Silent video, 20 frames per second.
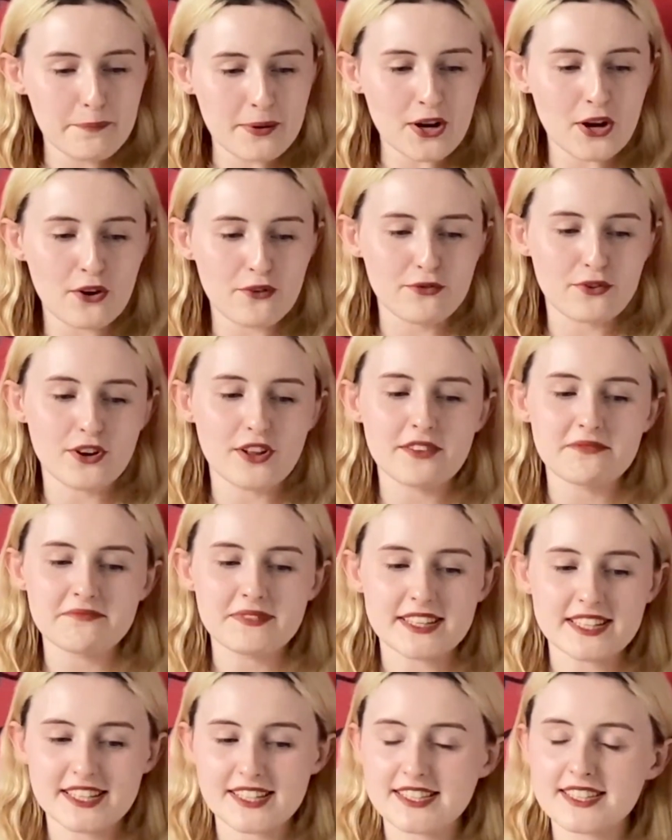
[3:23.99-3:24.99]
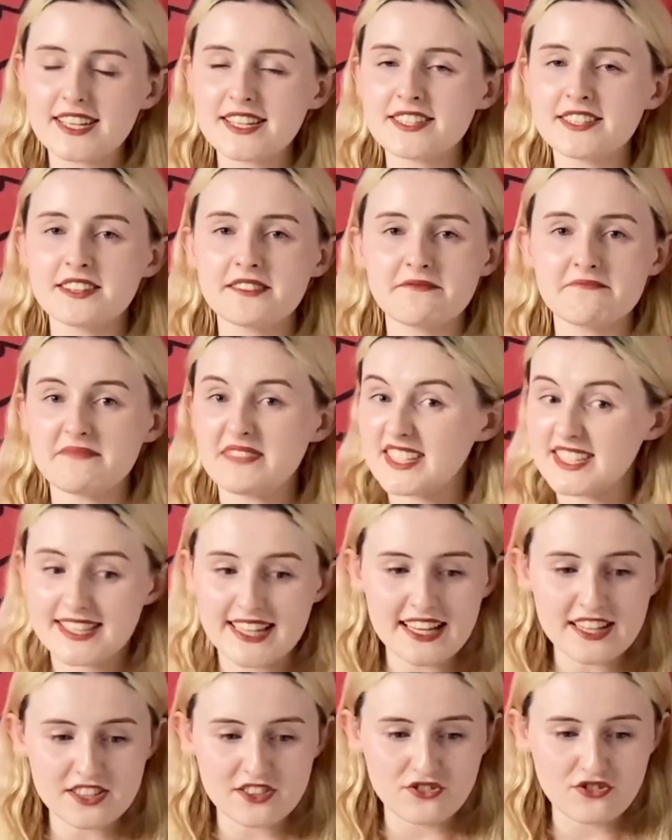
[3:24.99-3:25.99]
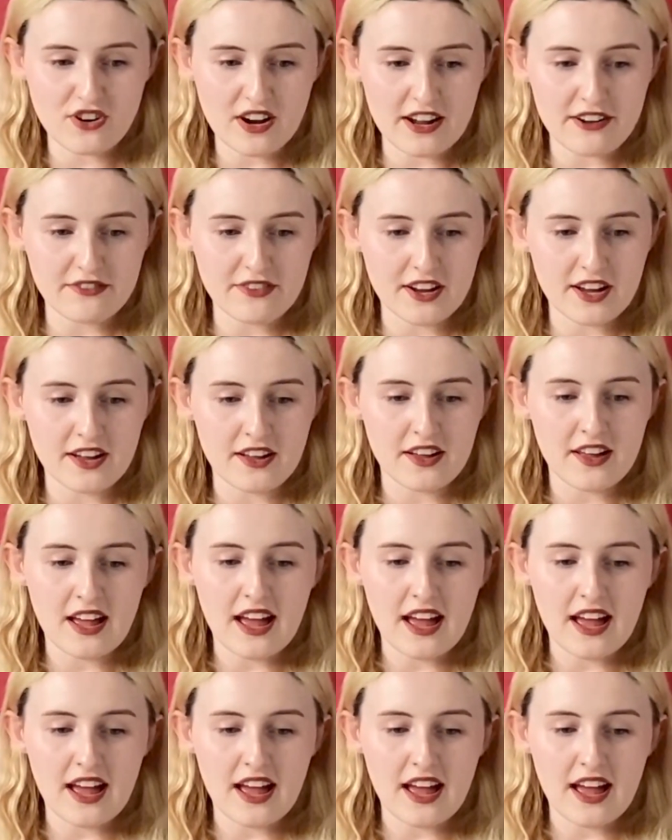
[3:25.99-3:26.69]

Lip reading: But overall, he's consistent, he's a decent driver,